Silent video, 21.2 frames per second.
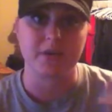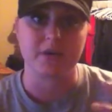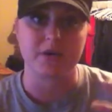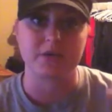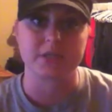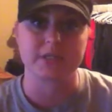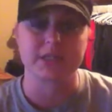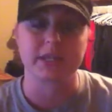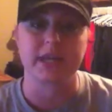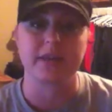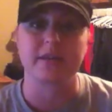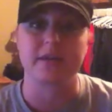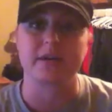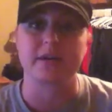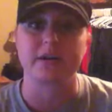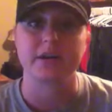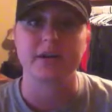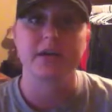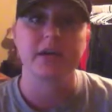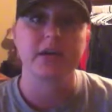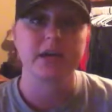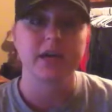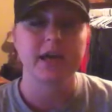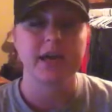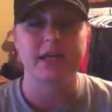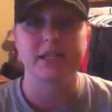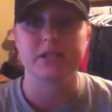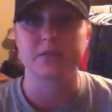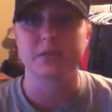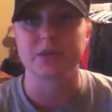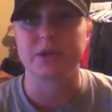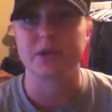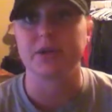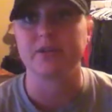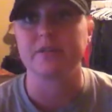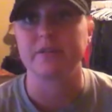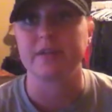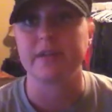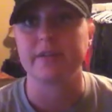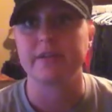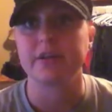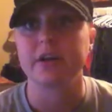all together, and has a really good
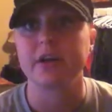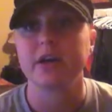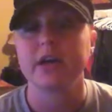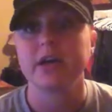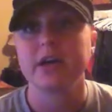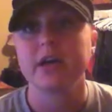flavor.